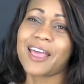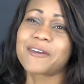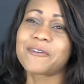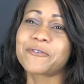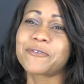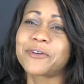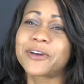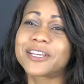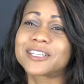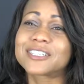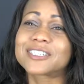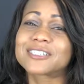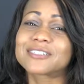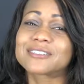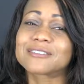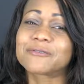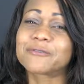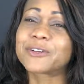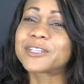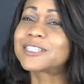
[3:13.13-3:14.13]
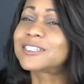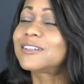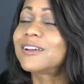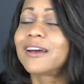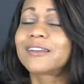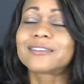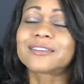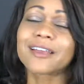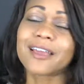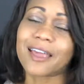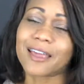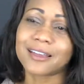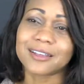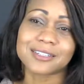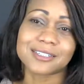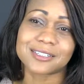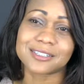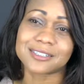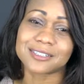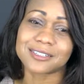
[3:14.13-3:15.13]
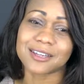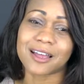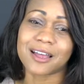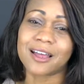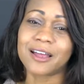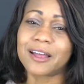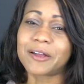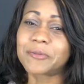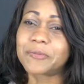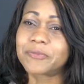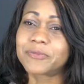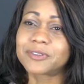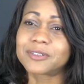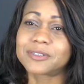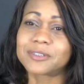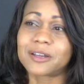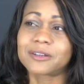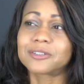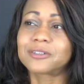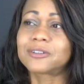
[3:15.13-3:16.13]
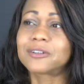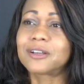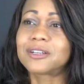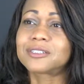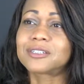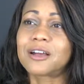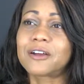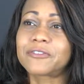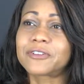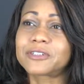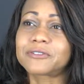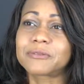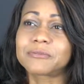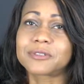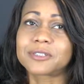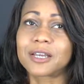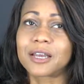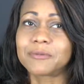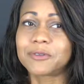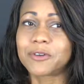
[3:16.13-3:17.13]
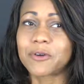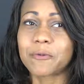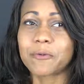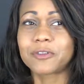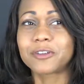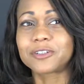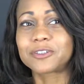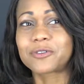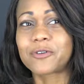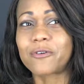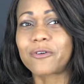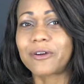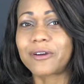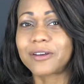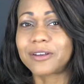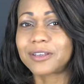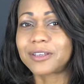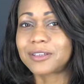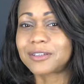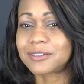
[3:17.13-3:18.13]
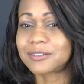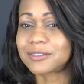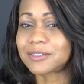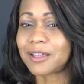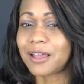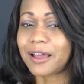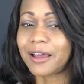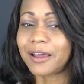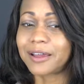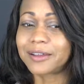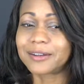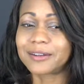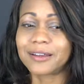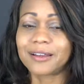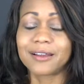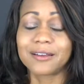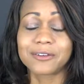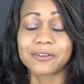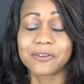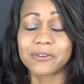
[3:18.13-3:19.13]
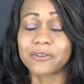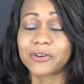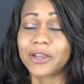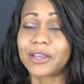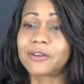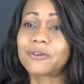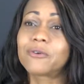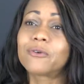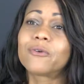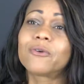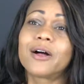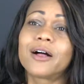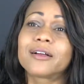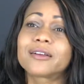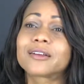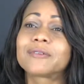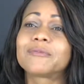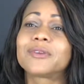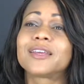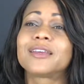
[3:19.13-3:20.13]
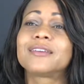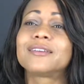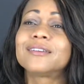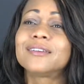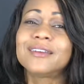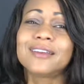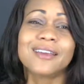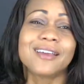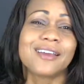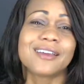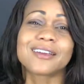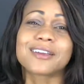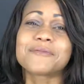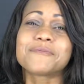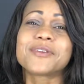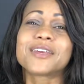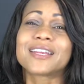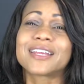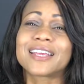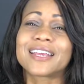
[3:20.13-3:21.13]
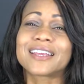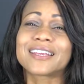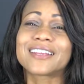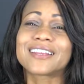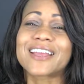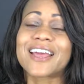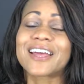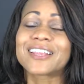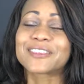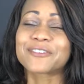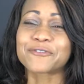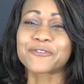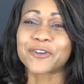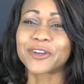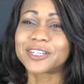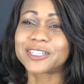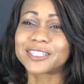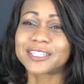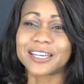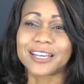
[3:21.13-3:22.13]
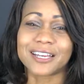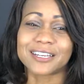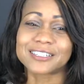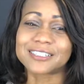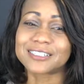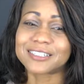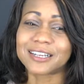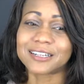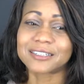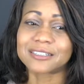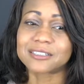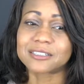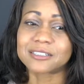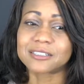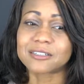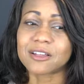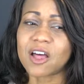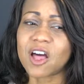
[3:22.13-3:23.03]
which was not the case. Dr. Galan's office, from the time you open the door, he's got a great welcoming committee at the front desk that is,